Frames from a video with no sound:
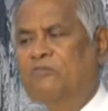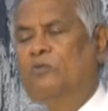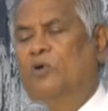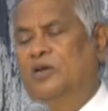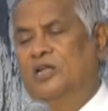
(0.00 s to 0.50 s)

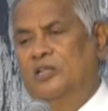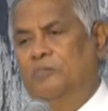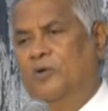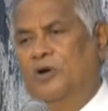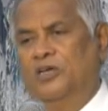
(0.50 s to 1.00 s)
for what are
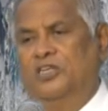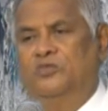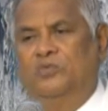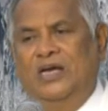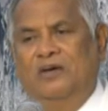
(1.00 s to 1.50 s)
the
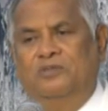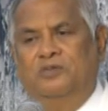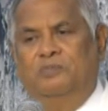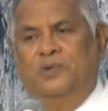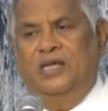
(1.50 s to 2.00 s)
points we
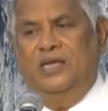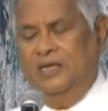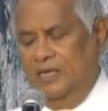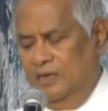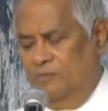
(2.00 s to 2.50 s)
have to
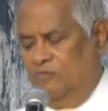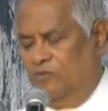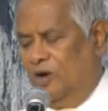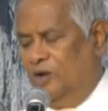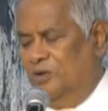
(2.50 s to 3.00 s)
pray,
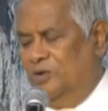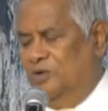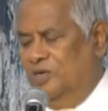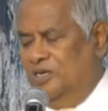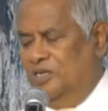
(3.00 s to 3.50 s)

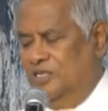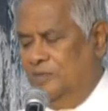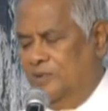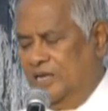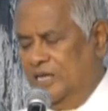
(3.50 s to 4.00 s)
follow
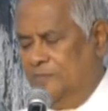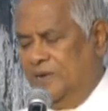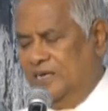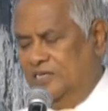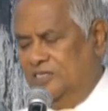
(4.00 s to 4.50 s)
the prayer
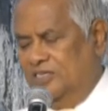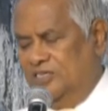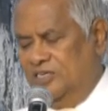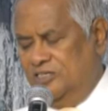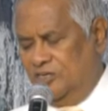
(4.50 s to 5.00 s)
pattern
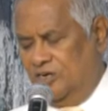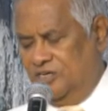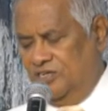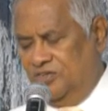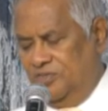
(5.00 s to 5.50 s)
Jesus
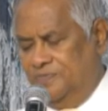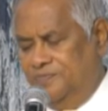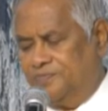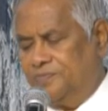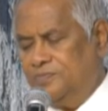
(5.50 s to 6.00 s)
taught us.
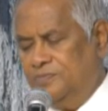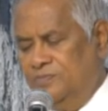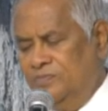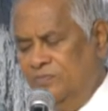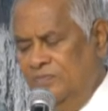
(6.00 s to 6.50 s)

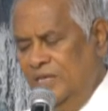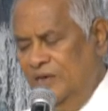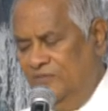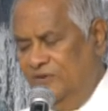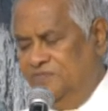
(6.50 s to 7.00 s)

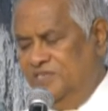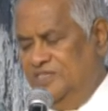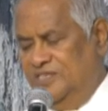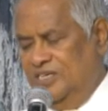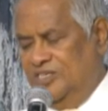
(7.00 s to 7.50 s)

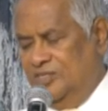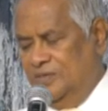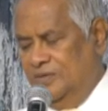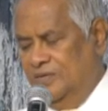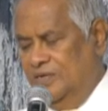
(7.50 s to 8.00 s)
56.